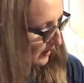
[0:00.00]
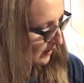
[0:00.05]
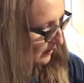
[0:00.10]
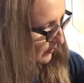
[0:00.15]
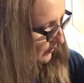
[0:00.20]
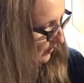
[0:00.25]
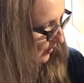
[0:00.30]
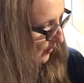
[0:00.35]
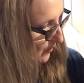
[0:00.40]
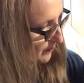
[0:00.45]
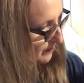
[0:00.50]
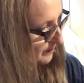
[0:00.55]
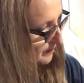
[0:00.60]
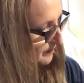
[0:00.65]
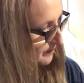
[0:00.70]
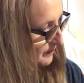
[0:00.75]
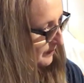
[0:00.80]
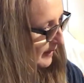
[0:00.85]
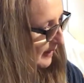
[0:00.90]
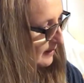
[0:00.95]
So
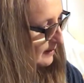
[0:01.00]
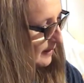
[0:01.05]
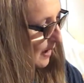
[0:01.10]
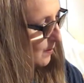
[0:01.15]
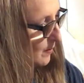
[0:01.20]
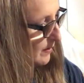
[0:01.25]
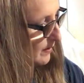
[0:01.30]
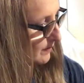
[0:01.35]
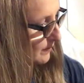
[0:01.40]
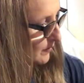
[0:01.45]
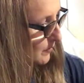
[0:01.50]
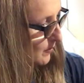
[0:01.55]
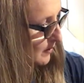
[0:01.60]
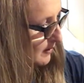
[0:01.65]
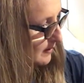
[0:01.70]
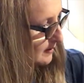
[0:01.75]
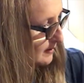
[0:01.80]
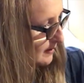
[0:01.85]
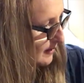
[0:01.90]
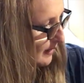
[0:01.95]
that's that one. If you
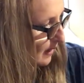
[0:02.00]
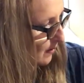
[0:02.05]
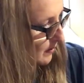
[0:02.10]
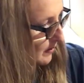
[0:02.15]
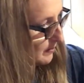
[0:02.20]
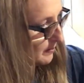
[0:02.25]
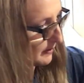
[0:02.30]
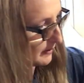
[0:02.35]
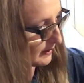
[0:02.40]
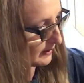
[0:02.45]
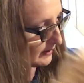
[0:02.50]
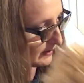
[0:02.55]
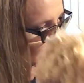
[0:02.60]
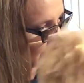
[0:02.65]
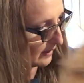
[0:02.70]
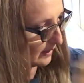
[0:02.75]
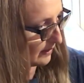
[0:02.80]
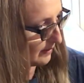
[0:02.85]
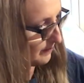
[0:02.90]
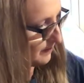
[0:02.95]
want to see that one completely
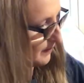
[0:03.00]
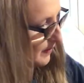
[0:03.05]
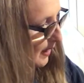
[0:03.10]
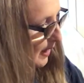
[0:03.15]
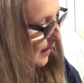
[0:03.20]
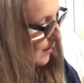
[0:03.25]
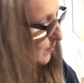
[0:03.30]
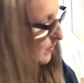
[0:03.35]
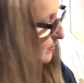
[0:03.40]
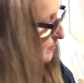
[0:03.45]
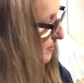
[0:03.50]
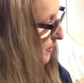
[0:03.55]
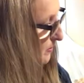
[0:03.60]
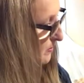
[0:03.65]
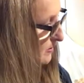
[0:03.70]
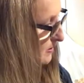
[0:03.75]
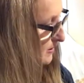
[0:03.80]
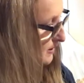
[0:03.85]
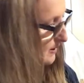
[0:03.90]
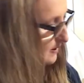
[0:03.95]
done, I will
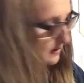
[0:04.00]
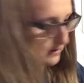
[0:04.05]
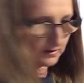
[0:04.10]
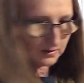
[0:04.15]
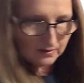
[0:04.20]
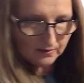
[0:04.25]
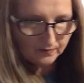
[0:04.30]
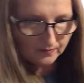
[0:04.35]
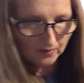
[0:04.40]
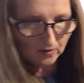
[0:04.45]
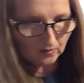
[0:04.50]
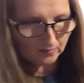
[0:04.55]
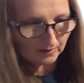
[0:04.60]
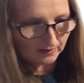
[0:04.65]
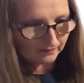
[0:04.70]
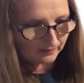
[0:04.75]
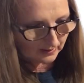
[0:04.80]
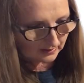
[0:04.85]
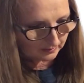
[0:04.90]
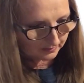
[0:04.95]
post these on
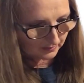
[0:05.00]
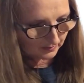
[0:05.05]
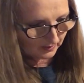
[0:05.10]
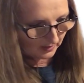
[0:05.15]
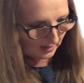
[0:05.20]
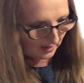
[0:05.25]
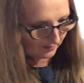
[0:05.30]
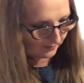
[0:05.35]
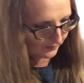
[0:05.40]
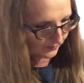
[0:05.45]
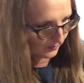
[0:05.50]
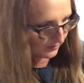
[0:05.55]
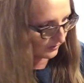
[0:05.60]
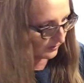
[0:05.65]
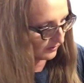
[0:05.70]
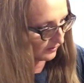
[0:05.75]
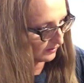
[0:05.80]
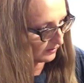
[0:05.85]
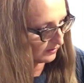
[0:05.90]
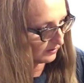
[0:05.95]
my Facebook
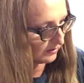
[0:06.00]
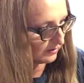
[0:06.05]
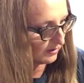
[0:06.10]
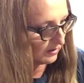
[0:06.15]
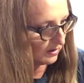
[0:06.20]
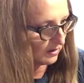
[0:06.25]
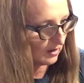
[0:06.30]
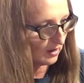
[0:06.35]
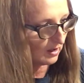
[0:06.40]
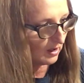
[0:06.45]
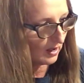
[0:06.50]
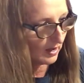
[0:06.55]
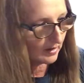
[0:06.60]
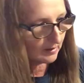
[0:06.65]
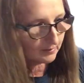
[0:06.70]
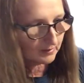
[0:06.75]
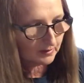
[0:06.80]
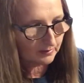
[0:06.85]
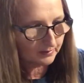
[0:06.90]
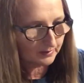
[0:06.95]
after
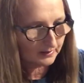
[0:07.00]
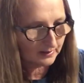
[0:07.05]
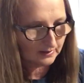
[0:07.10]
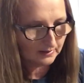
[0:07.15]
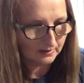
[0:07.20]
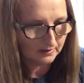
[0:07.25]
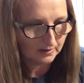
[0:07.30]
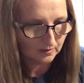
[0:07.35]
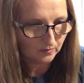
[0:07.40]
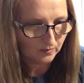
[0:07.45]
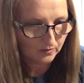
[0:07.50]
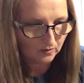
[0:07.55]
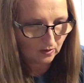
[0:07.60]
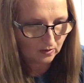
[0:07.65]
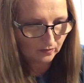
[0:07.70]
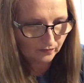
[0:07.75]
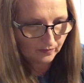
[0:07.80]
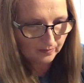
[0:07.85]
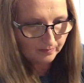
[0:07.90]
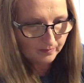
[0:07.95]
I'm completely done with
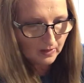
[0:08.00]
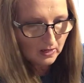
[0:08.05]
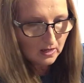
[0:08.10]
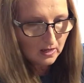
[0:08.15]
all of them.